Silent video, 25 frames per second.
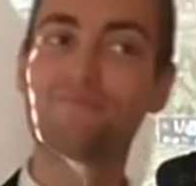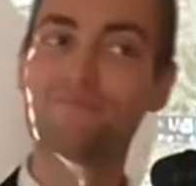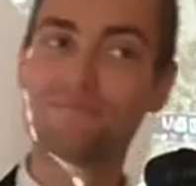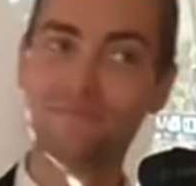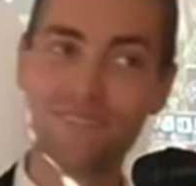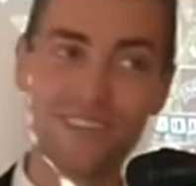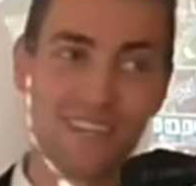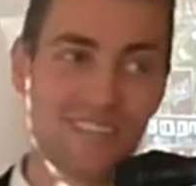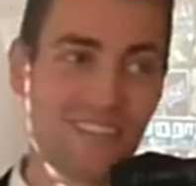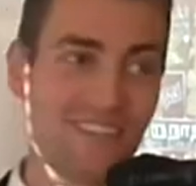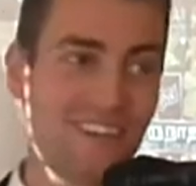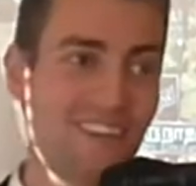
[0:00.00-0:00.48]

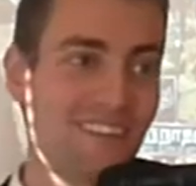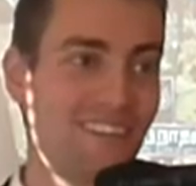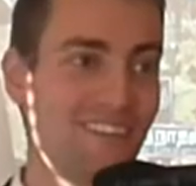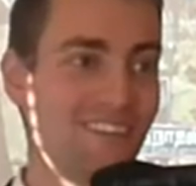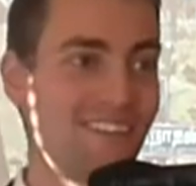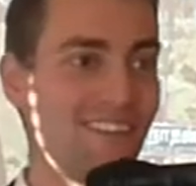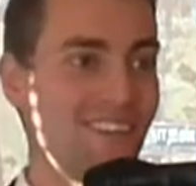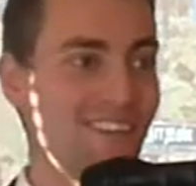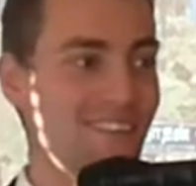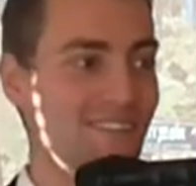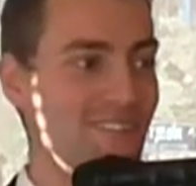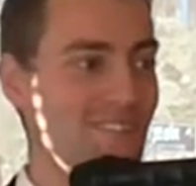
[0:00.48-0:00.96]
does not
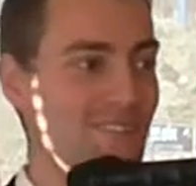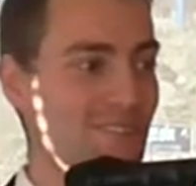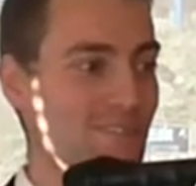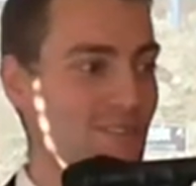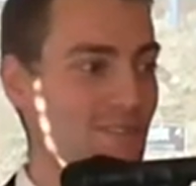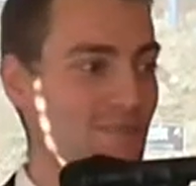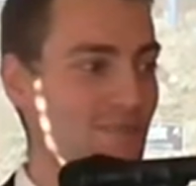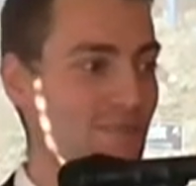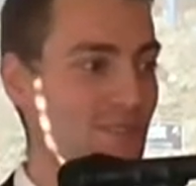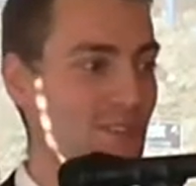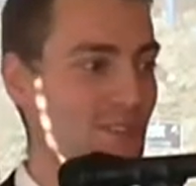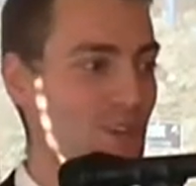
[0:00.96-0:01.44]
exist.
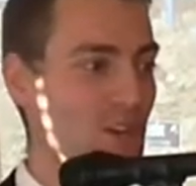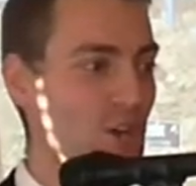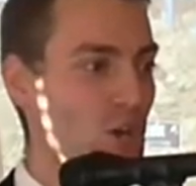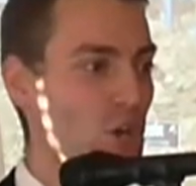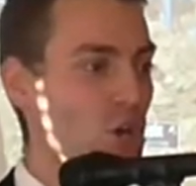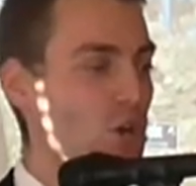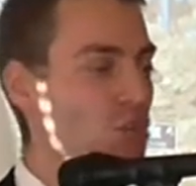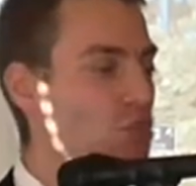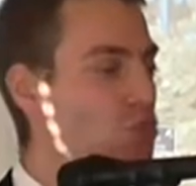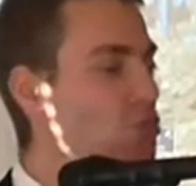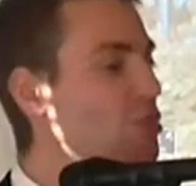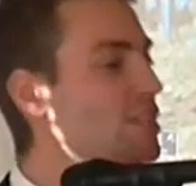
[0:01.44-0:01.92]

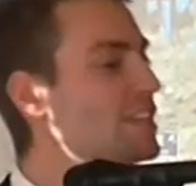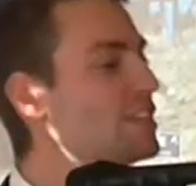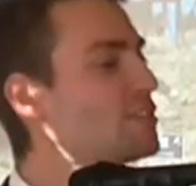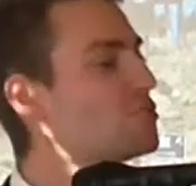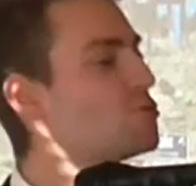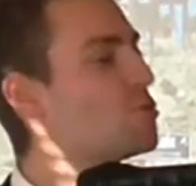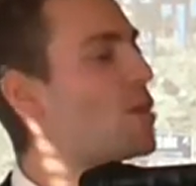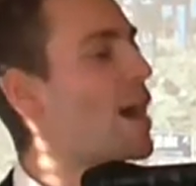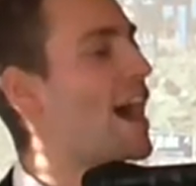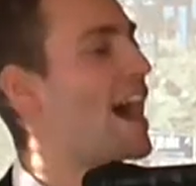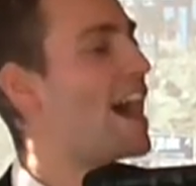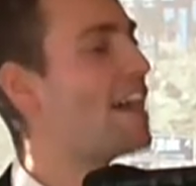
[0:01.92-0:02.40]
You need to
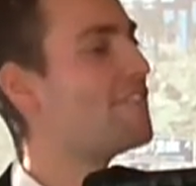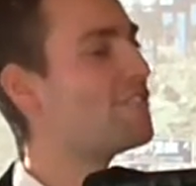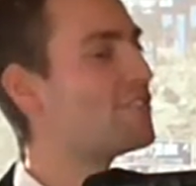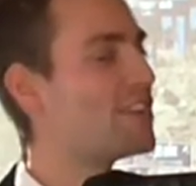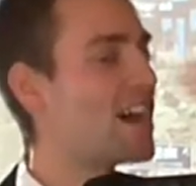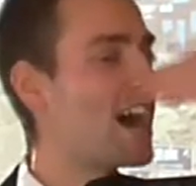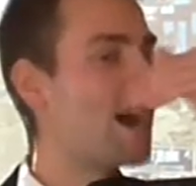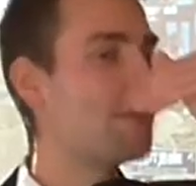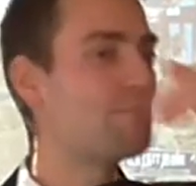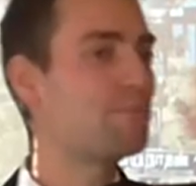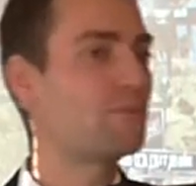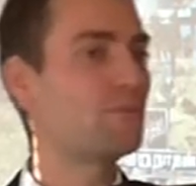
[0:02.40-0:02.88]
have an
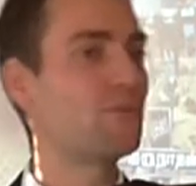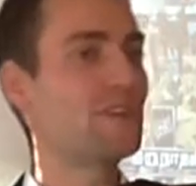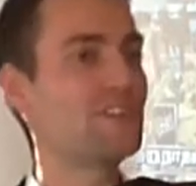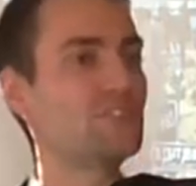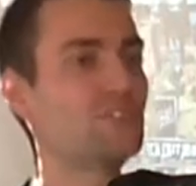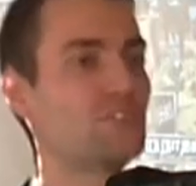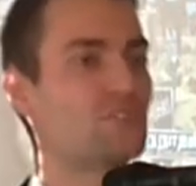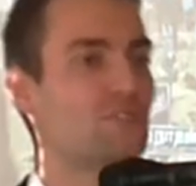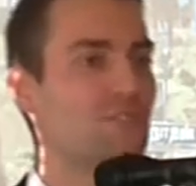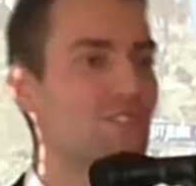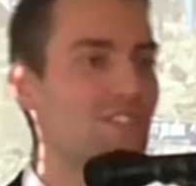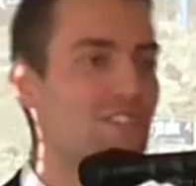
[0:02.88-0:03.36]

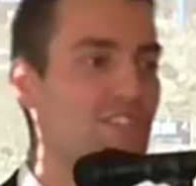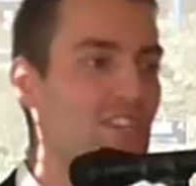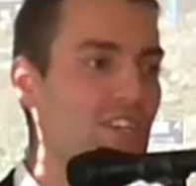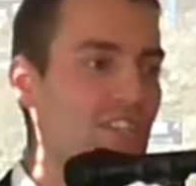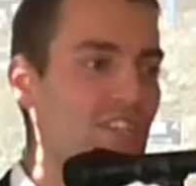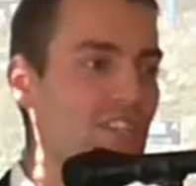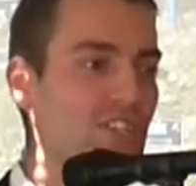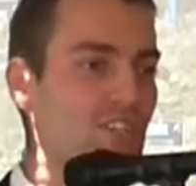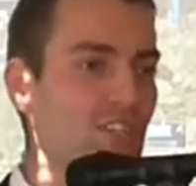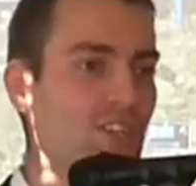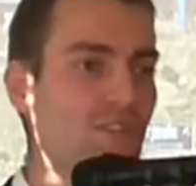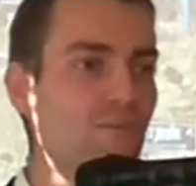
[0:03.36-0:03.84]
operational
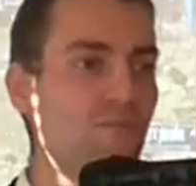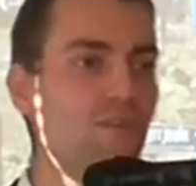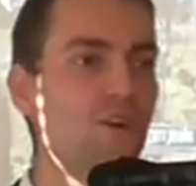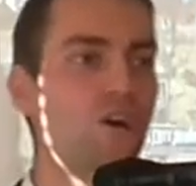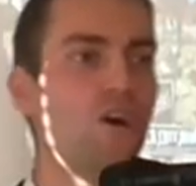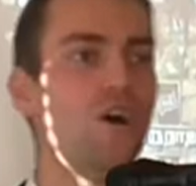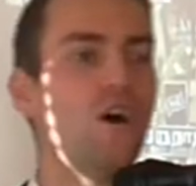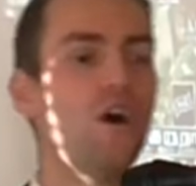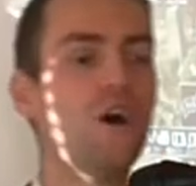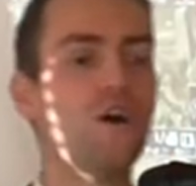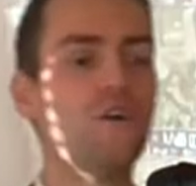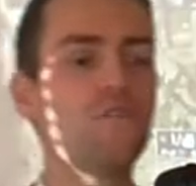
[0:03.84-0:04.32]
system
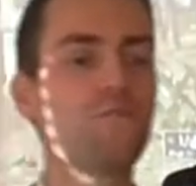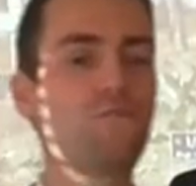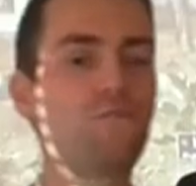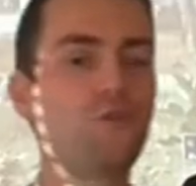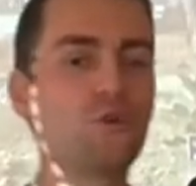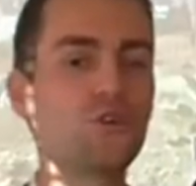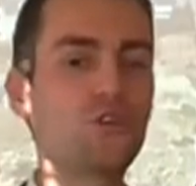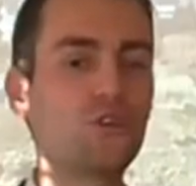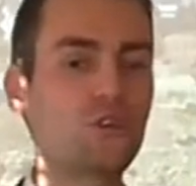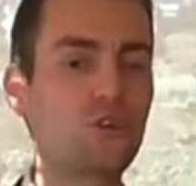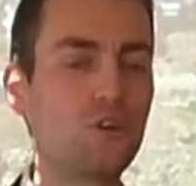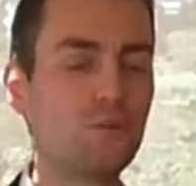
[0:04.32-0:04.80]
for
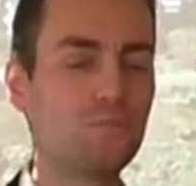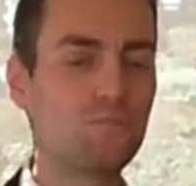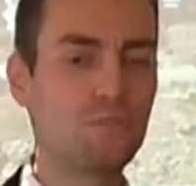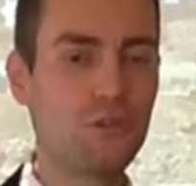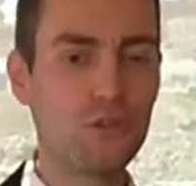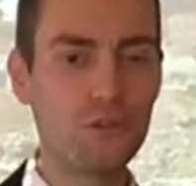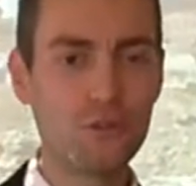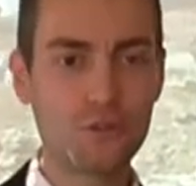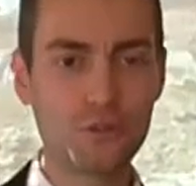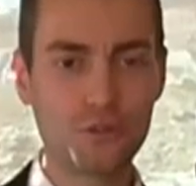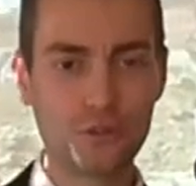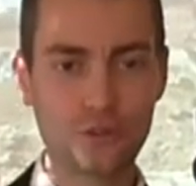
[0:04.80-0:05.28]
the
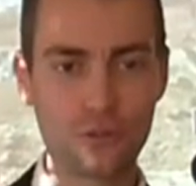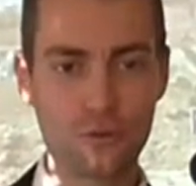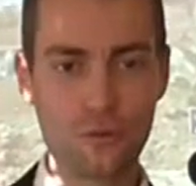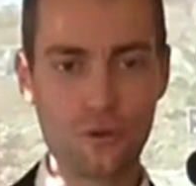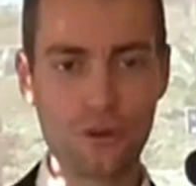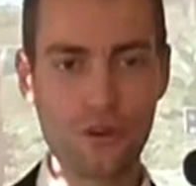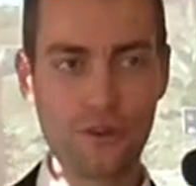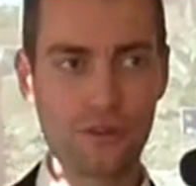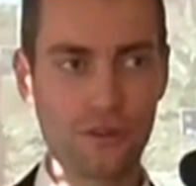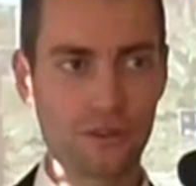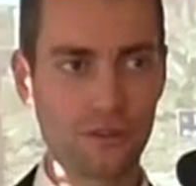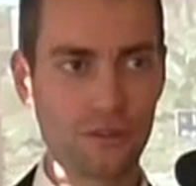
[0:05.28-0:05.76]
computer to
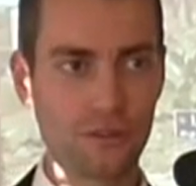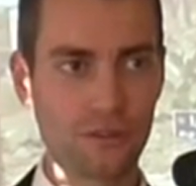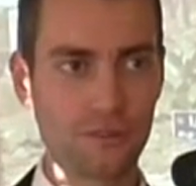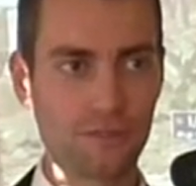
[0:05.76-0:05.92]
work.